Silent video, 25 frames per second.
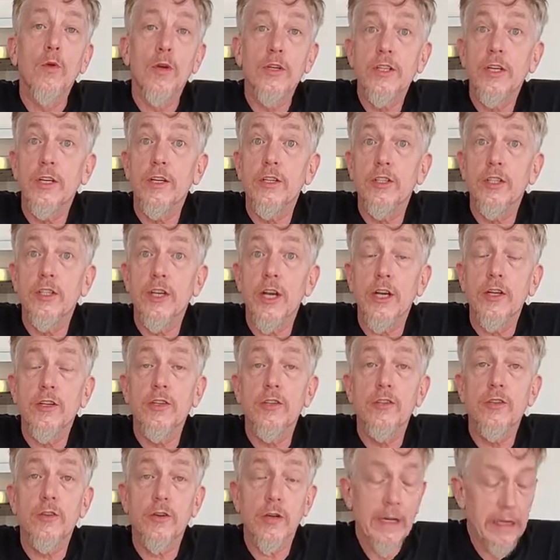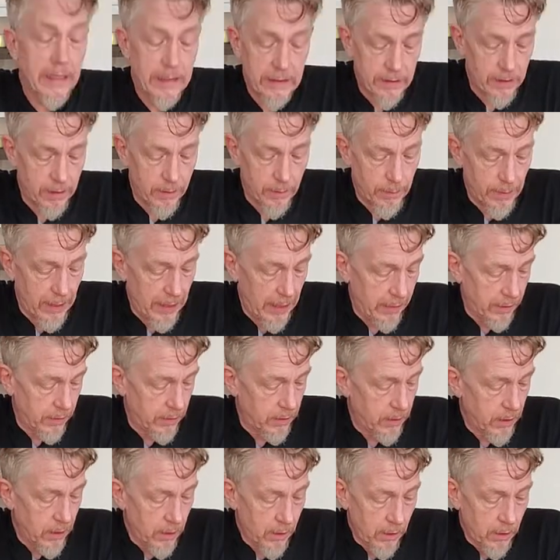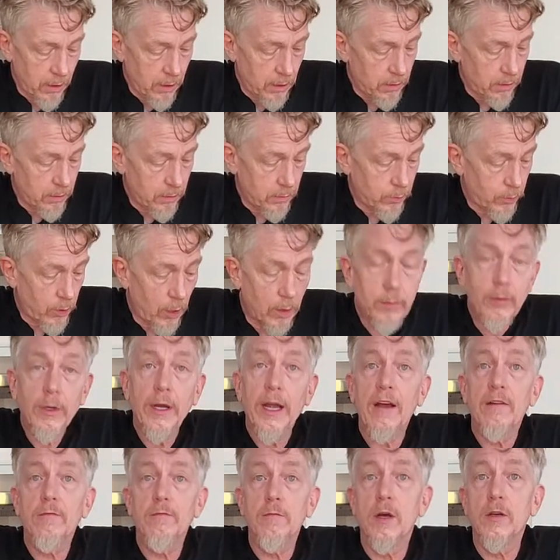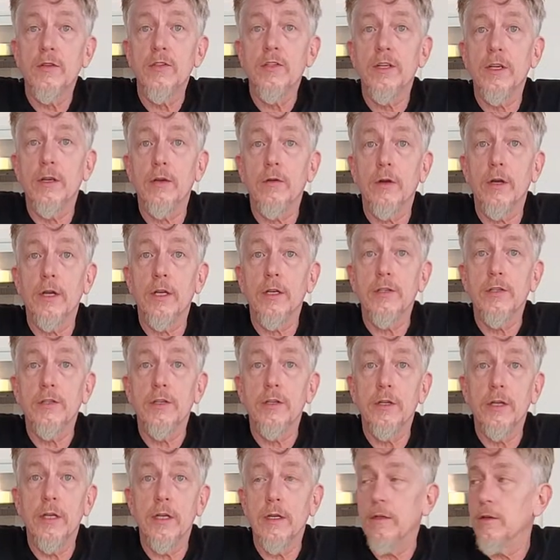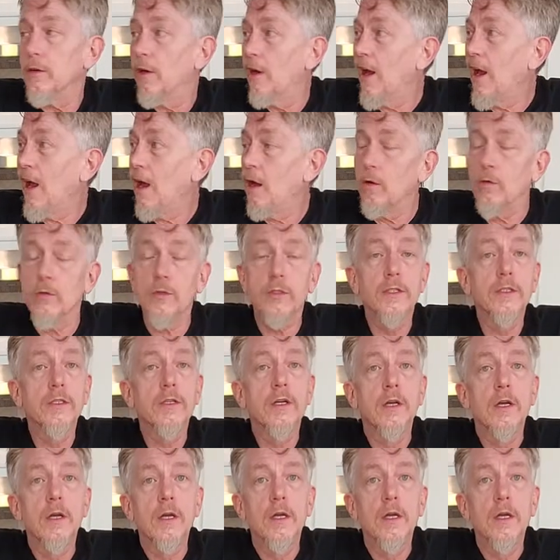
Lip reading: Brisket injections are easy to make. You probably have most of the ingredients you need in your house.